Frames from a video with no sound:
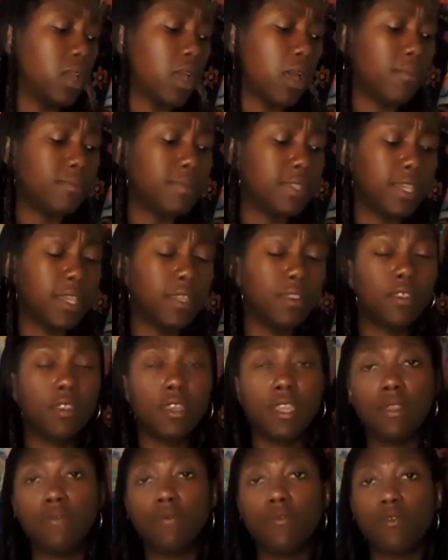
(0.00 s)
I'm seeing the
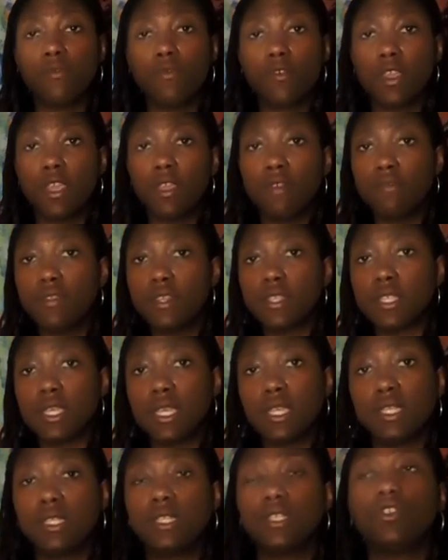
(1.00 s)
need for forgiveness
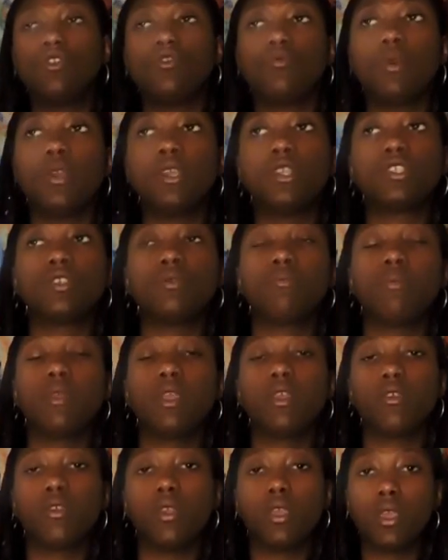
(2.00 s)
in a situation,
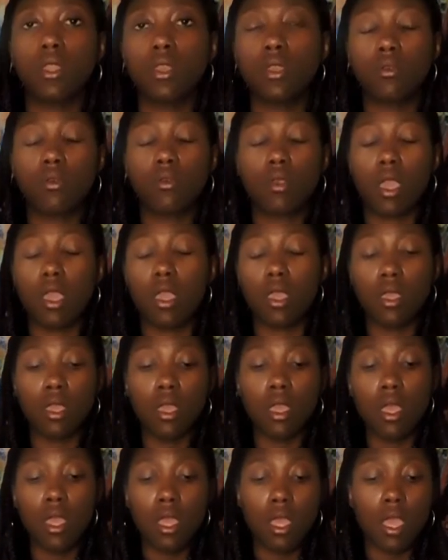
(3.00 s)
period, okay?
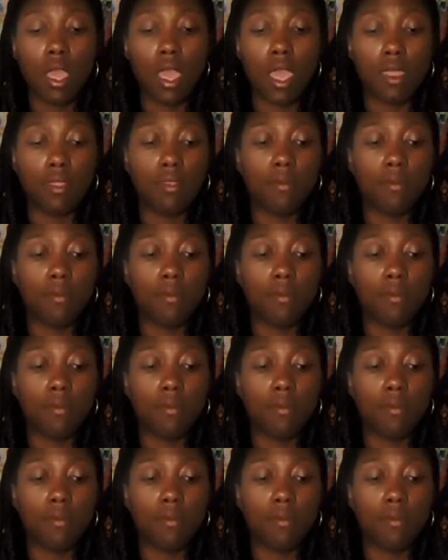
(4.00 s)
And